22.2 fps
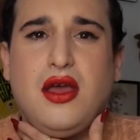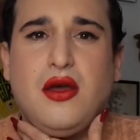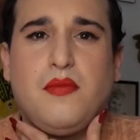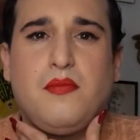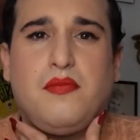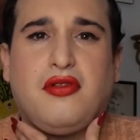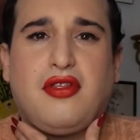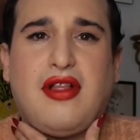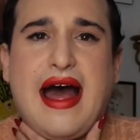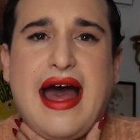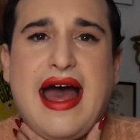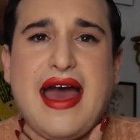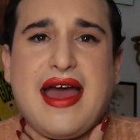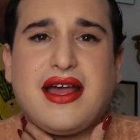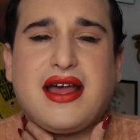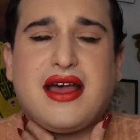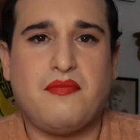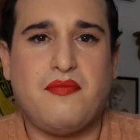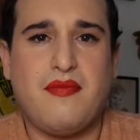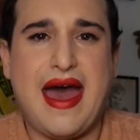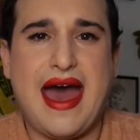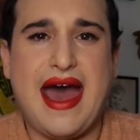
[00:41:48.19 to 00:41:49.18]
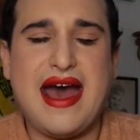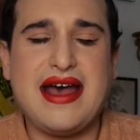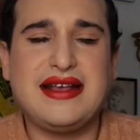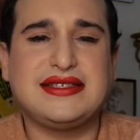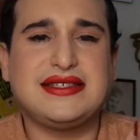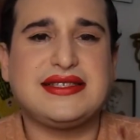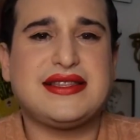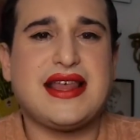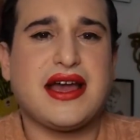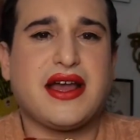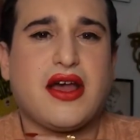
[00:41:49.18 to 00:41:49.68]
black
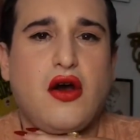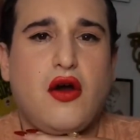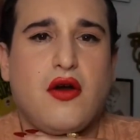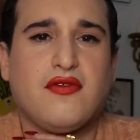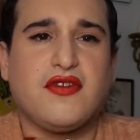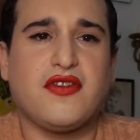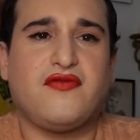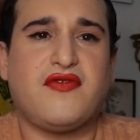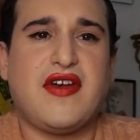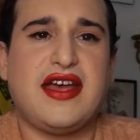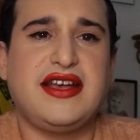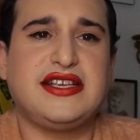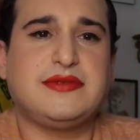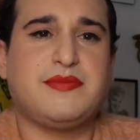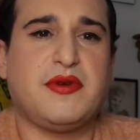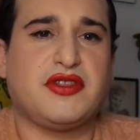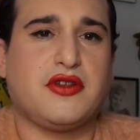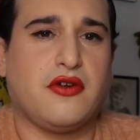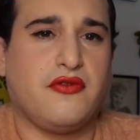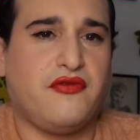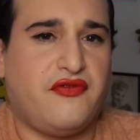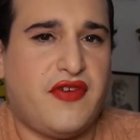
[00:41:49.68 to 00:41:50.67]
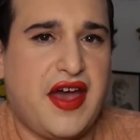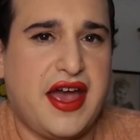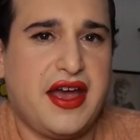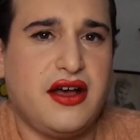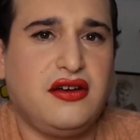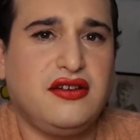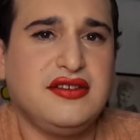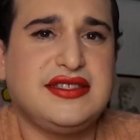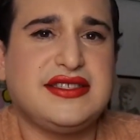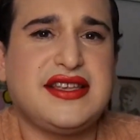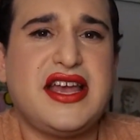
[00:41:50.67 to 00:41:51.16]
masks that go over the face but they're
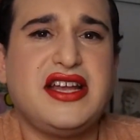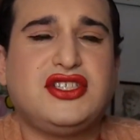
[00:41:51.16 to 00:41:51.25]
veils.